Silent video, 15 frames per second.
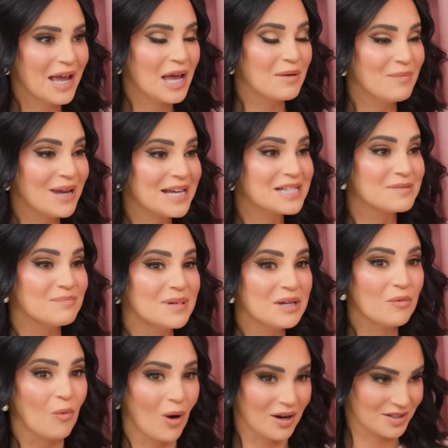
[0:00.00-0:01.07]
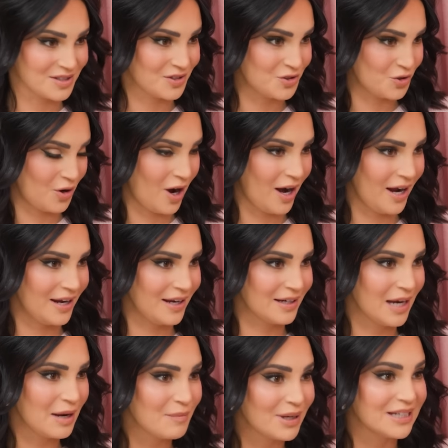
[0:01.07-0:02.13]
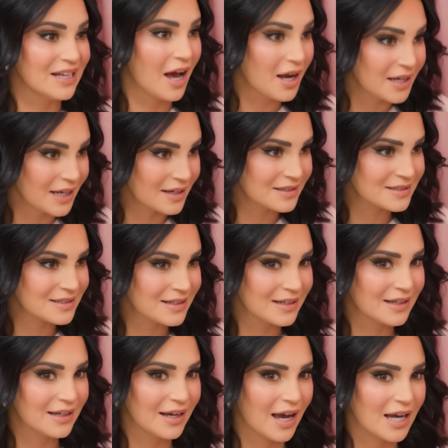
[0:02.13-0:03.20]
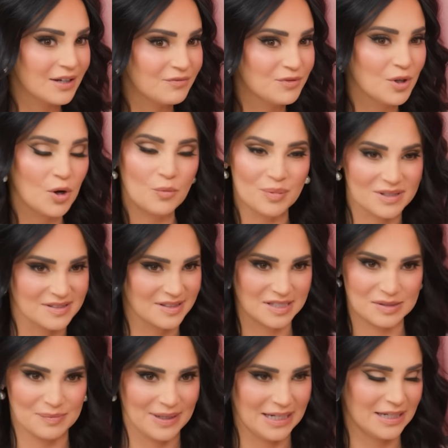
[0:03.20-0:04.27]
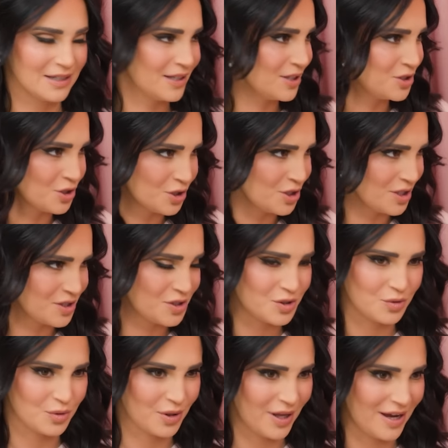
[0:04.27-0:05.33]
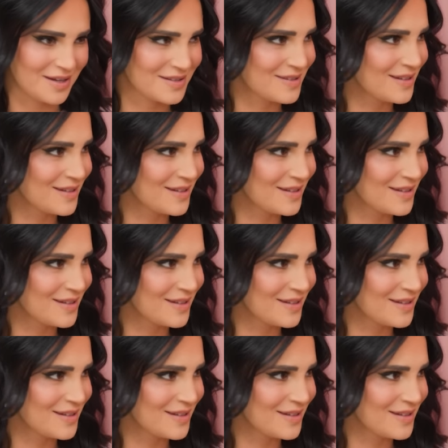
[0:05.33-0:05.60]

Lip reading: It makes me want to try. And I'm a nugget. I have no business being in a jiu-jitsu class.